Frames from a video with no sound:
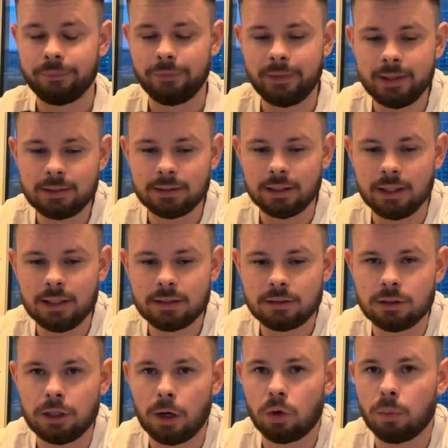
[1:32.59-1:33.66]
This is the
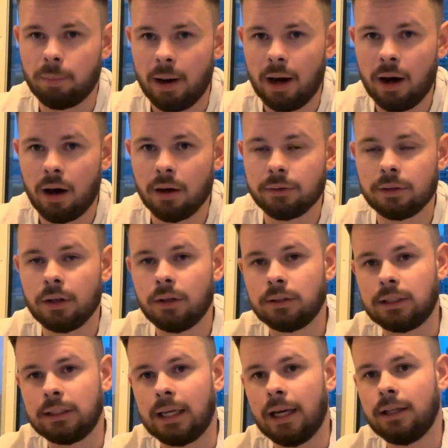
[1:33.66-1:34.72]
general path
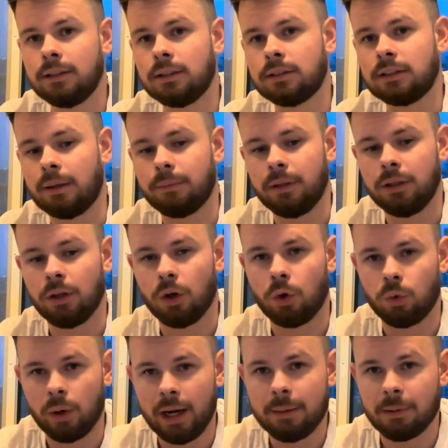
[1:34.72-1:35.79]
to getting to something
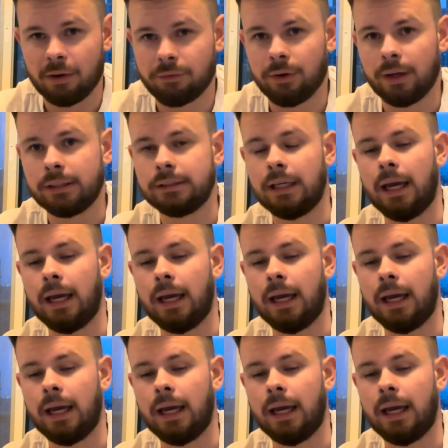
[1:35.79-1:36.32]
great, my friend.